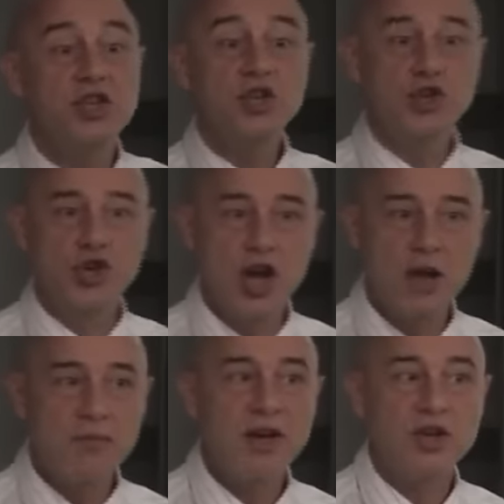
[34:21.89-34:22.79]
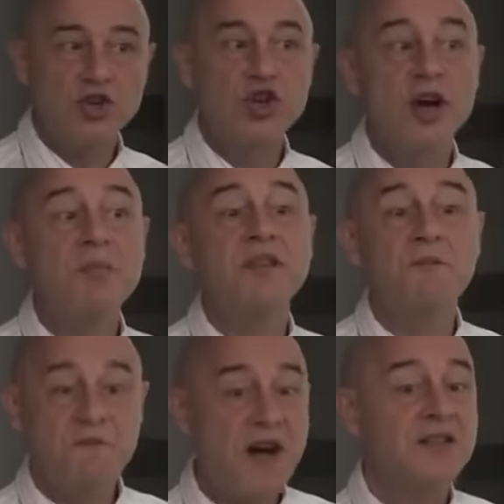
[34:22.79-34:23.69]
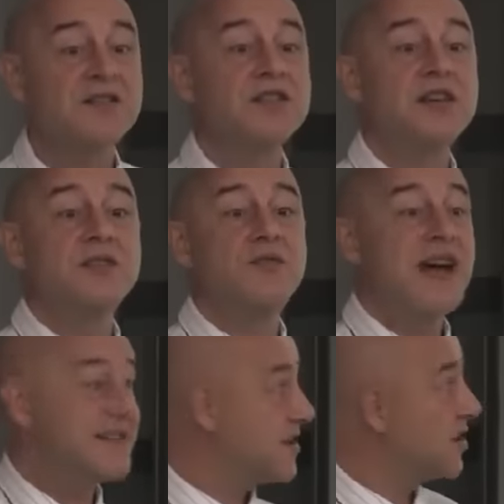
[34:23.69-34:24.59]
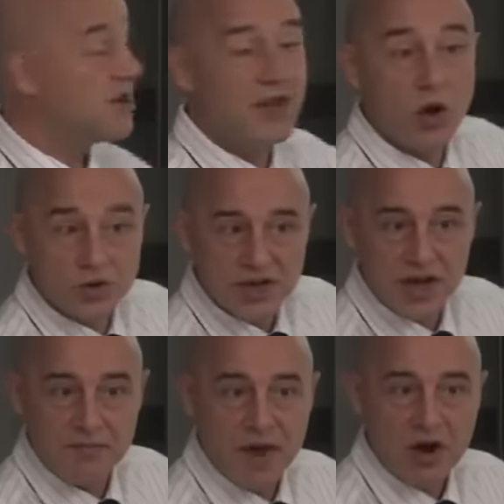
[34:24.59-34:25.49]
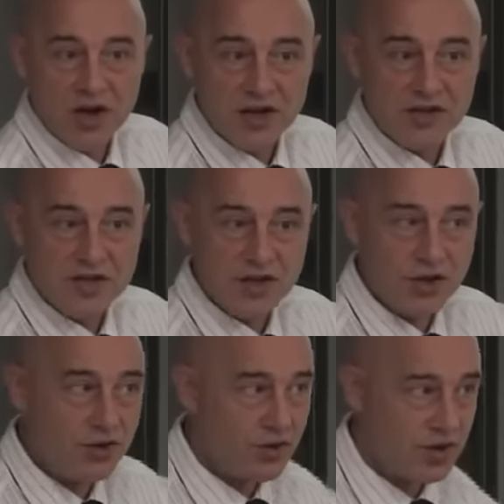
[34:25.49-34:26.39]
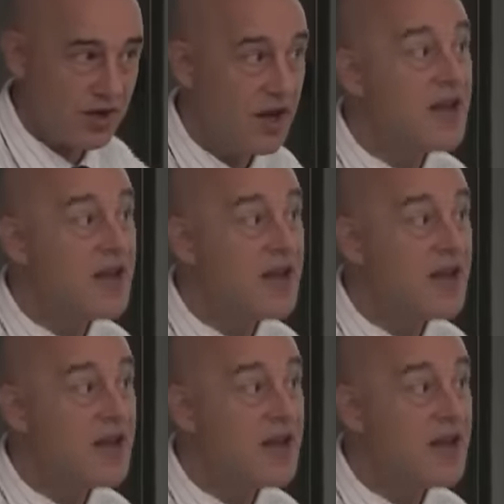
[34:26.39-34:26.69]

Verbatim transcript: in Germany. German funds invested in those American security.